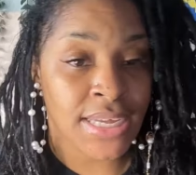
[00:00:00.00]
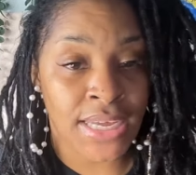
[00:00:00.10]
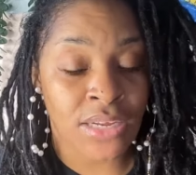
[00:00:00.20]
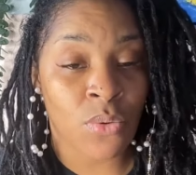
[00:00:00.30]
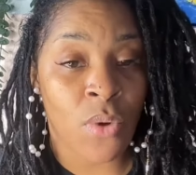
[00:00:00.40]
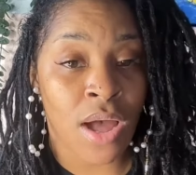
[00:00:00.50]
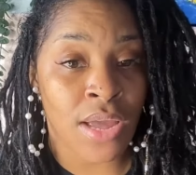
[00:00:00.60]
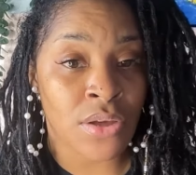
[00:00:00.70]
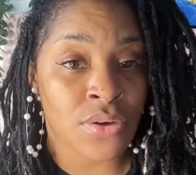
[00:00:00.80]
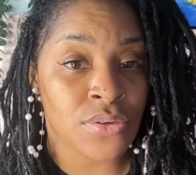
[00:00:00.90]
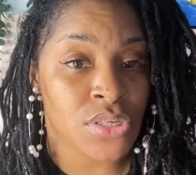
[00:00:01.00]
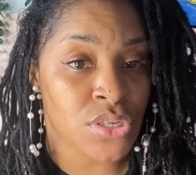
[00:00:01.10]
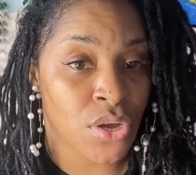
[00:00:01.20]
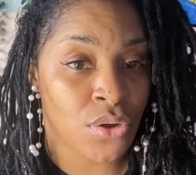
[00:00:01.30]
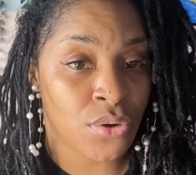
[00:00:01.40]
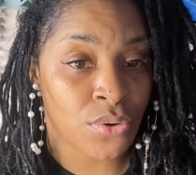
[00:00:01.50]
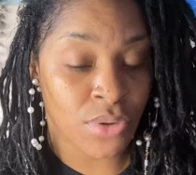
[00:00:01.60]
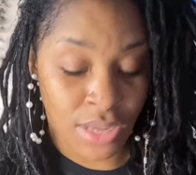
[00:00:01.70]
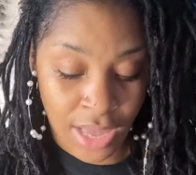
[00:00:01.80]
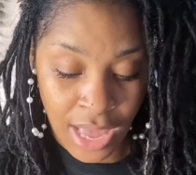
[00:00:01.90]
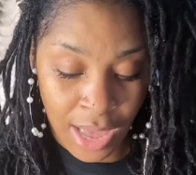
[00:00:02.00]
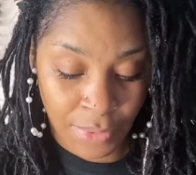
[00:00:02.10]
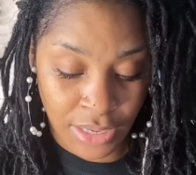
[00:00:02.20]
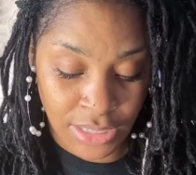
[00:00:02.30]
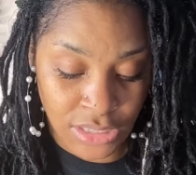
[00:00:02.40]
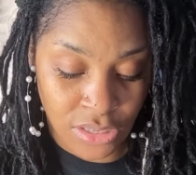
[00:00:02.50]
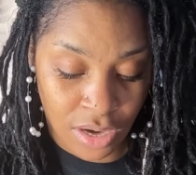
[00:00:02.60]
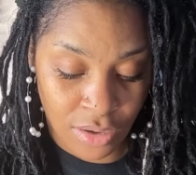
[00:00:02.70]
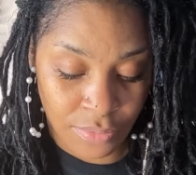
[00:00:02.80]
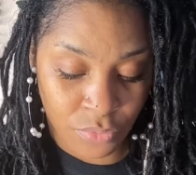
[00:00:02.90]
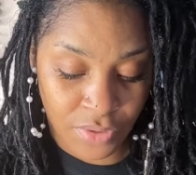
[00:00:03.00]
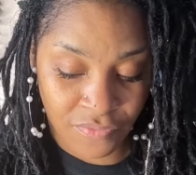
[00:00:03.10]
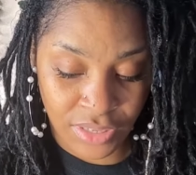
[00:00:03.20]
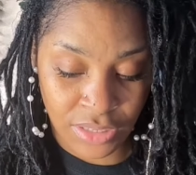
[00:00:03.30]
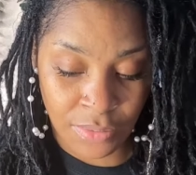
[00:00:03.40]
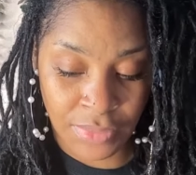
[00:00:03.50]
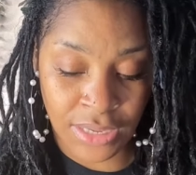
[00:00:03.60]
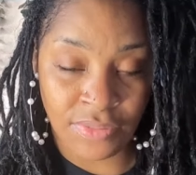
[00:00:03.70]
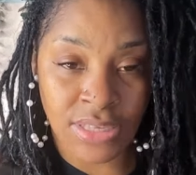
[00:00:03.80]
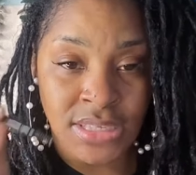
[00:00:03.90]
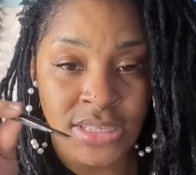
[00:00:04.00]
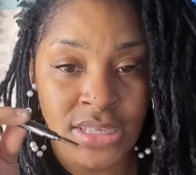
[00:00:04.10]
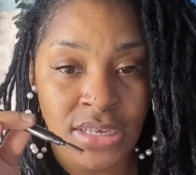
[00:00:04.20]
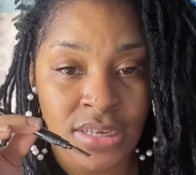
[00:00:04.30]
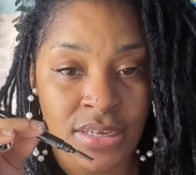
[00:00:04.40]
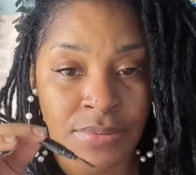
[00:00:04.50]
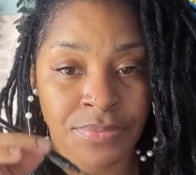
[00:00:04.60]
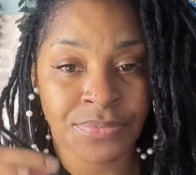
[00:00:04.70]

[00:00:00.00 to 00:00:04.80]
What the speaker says: in a while. So I'm going to start with filling them in. This is the